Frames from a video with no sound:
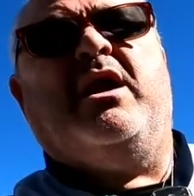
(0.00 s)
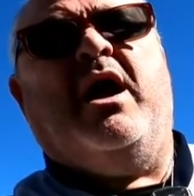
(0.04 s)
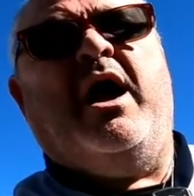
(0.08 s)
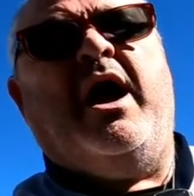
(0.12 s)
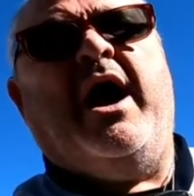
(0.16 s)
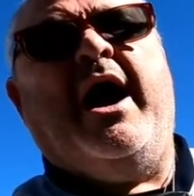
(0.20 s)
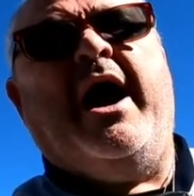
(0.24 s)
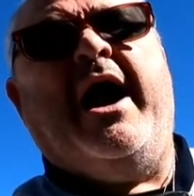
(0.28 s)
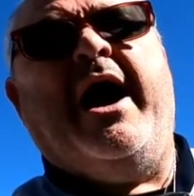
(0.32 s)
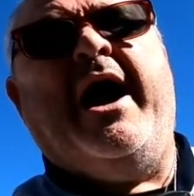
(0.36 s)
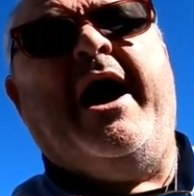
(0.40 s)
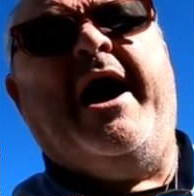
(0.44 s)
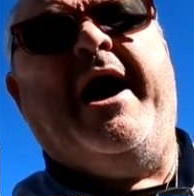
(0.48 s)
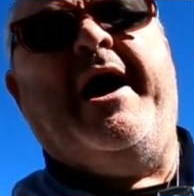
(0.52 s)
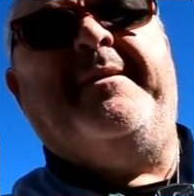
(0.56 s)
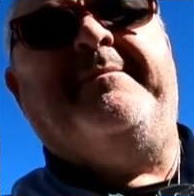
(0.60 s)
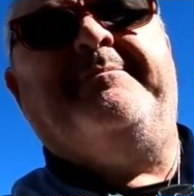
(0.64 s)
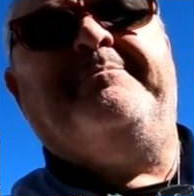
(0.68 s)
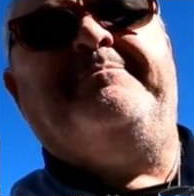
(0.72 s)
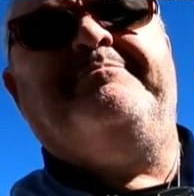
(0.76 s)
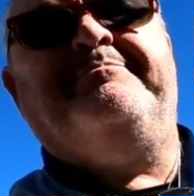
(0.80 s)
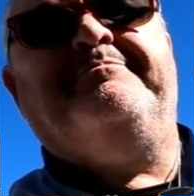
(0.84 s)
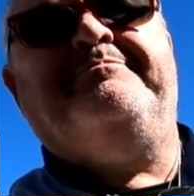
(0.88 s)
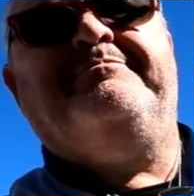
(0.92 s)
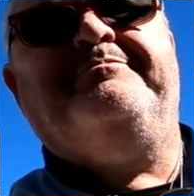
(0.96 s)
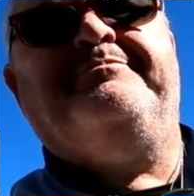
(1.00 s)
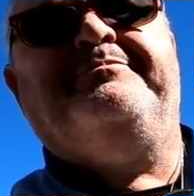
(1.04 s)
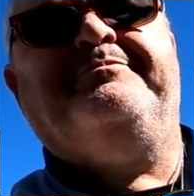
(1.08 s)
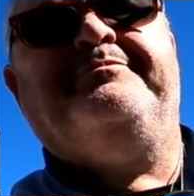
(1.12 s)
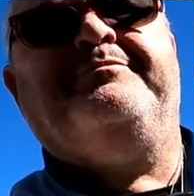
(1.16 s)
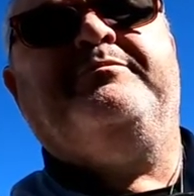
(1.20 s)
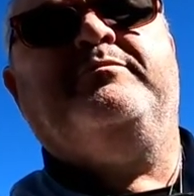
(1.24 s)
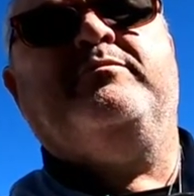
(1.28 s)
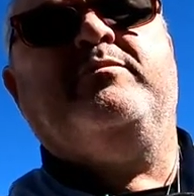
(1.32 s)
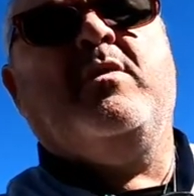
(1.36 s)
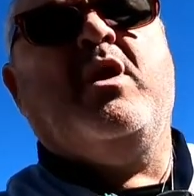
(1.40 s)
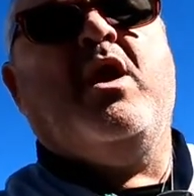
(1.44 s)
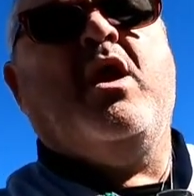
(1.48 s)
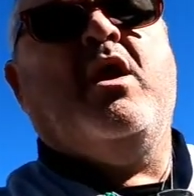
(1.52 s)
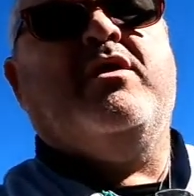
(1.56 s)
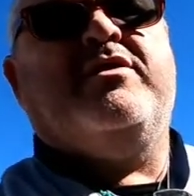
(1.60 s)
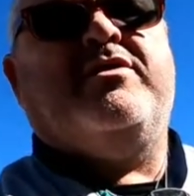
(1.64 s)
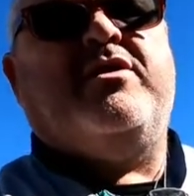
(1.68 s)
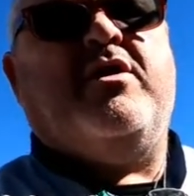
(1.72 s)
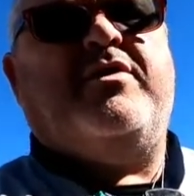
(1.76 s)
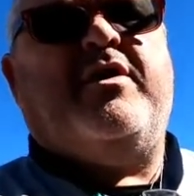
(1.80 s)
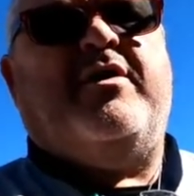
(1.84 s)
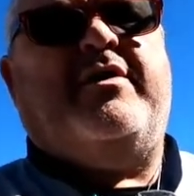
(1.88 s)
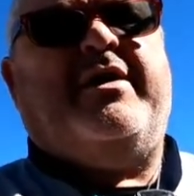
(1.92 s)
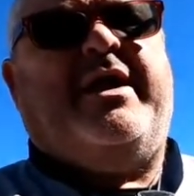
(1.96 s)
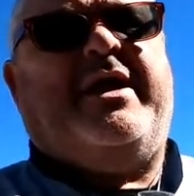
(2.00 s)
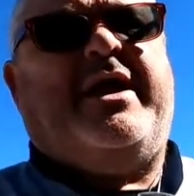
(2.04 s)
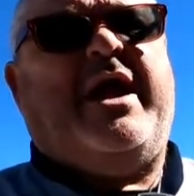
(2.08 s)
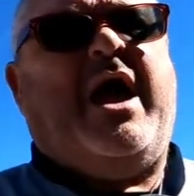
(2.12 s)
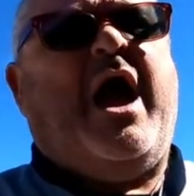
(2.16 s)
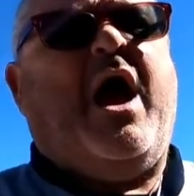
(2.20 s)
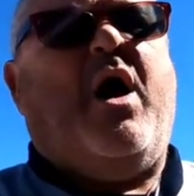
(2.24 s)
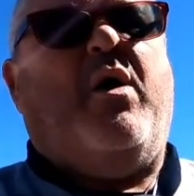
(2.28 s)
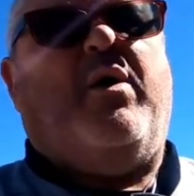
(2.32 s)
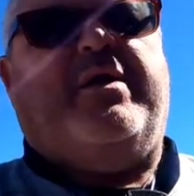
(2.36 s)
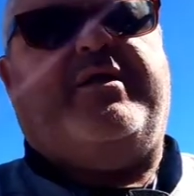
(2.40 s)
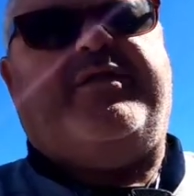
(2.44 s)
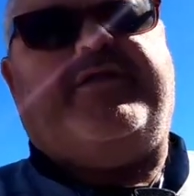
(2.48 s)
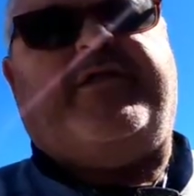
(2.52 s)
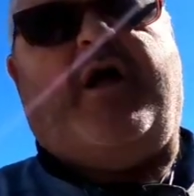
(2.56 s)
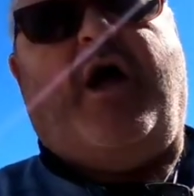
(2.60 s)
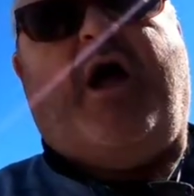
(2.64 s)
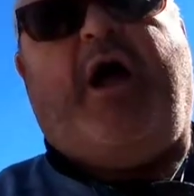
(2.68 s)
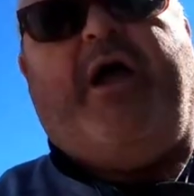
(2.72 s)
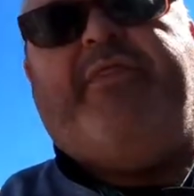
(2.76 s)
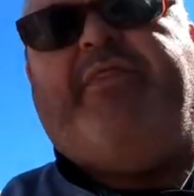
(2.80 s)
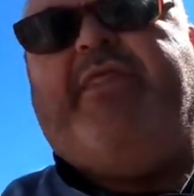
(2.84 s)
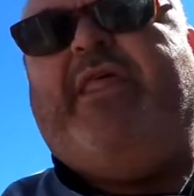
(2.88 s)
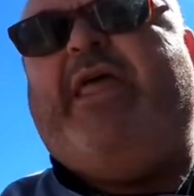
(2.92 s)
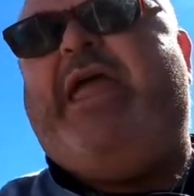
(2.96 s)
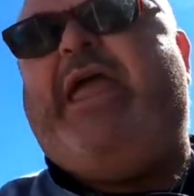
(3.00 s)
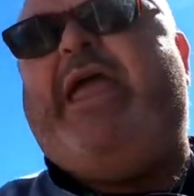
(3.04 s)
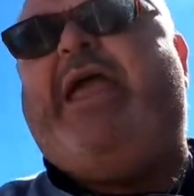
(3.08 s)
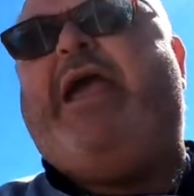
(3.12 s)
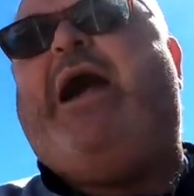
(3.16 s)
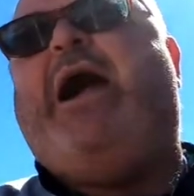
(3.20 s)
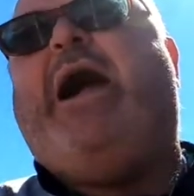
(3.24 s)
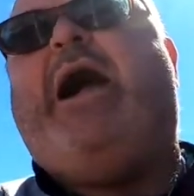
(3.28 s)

Um, so there you go. It's on the...